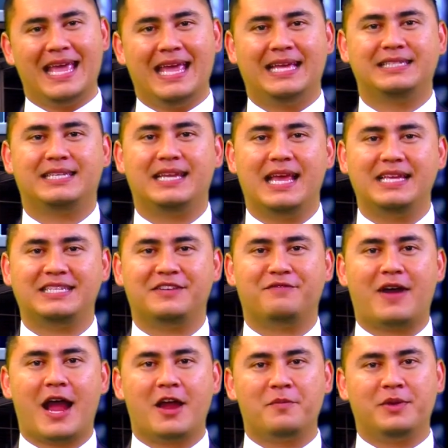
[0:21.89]
in today's
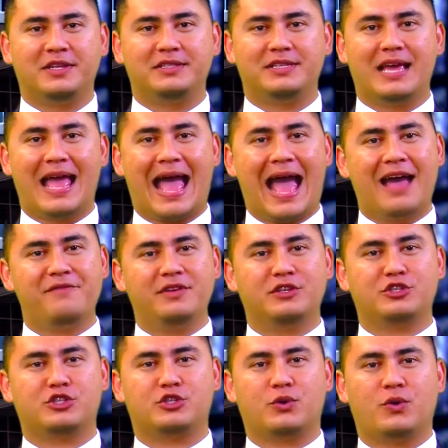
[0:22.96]
environment, having
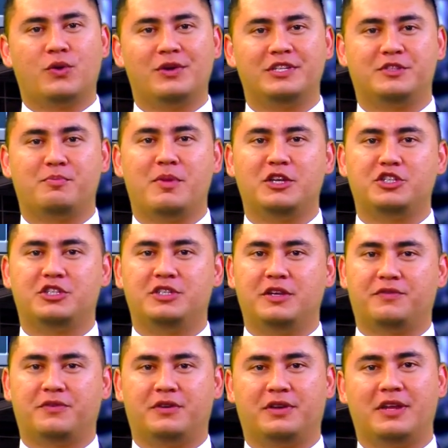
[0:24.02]
a store is much
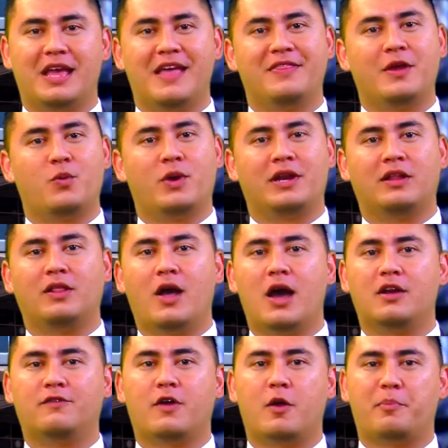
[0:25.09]
different than when a
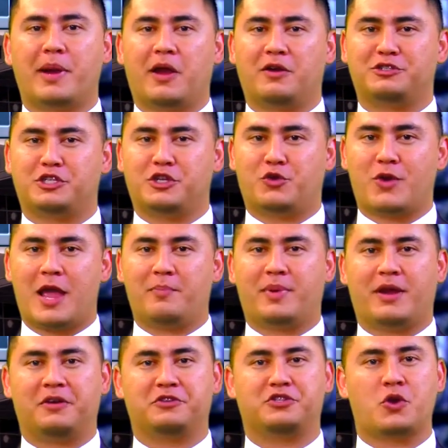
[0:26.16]
lot of our parents and
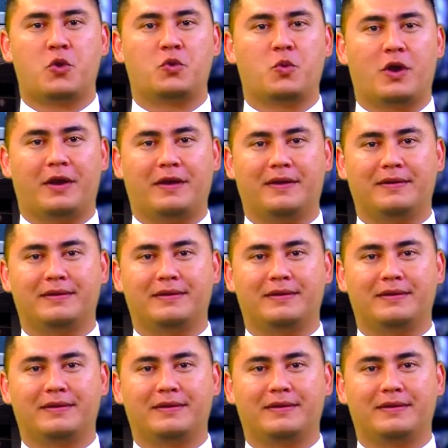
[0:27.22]
grandparents own one.